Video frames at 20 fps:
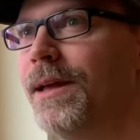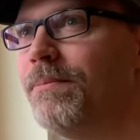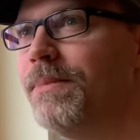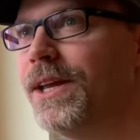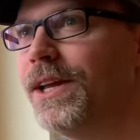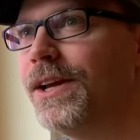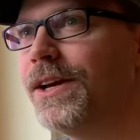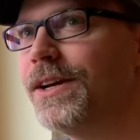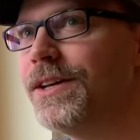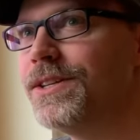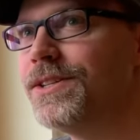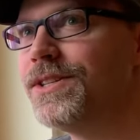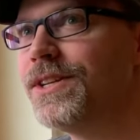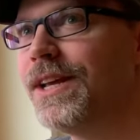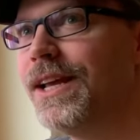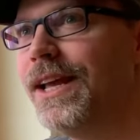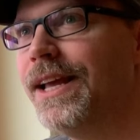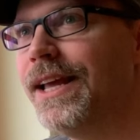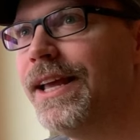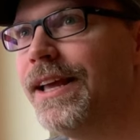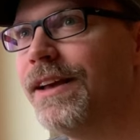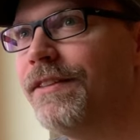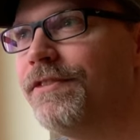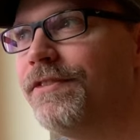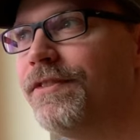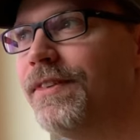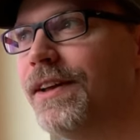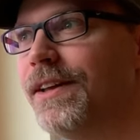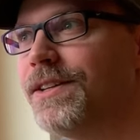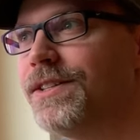Because
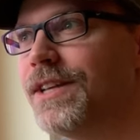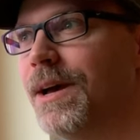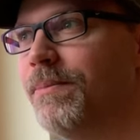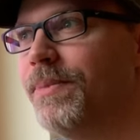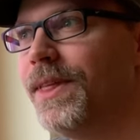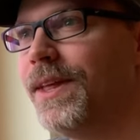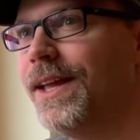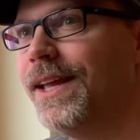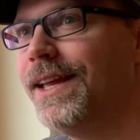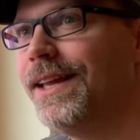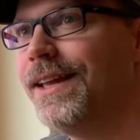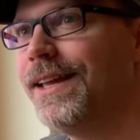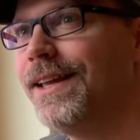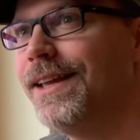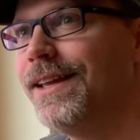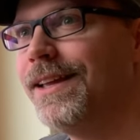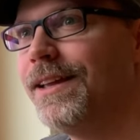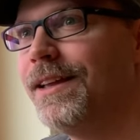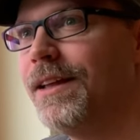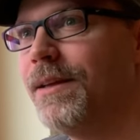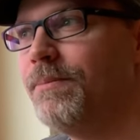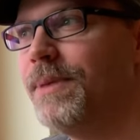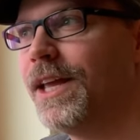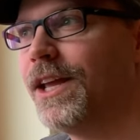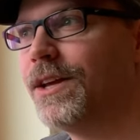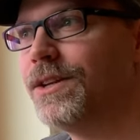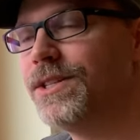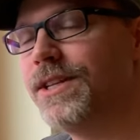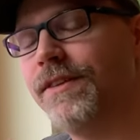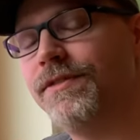if something,
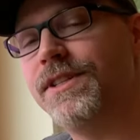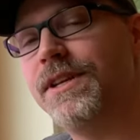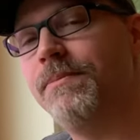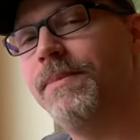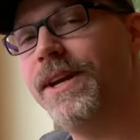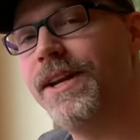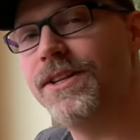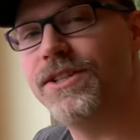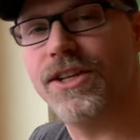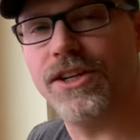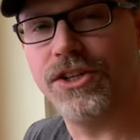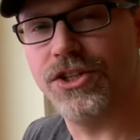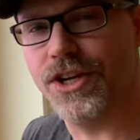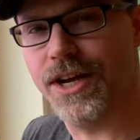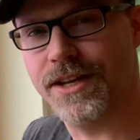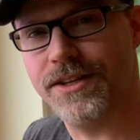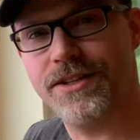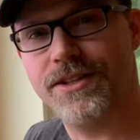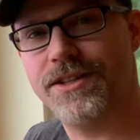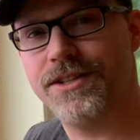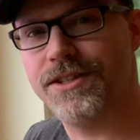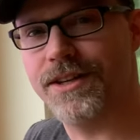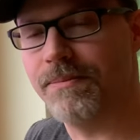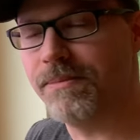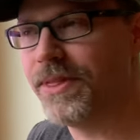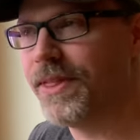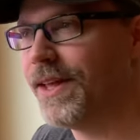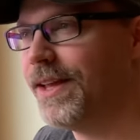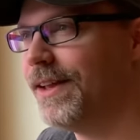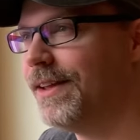because if somebody suggests
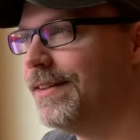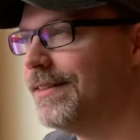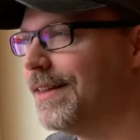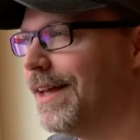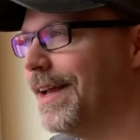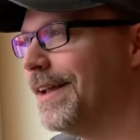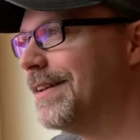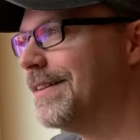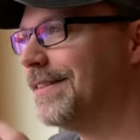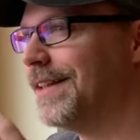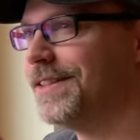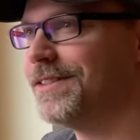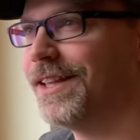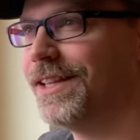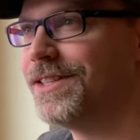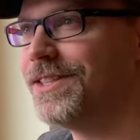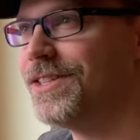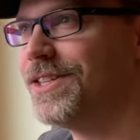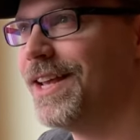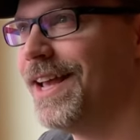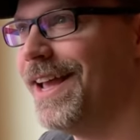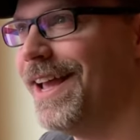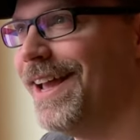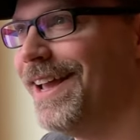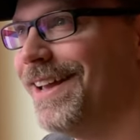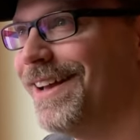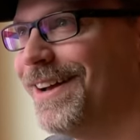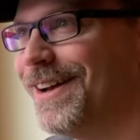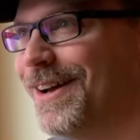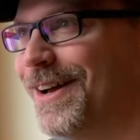something, like let, let's
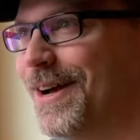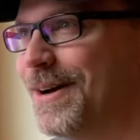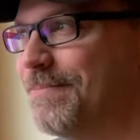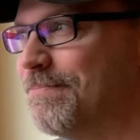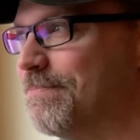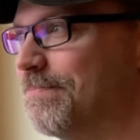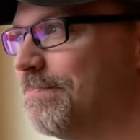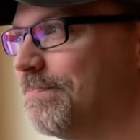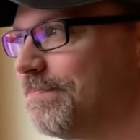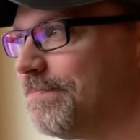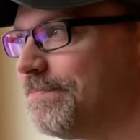say, um,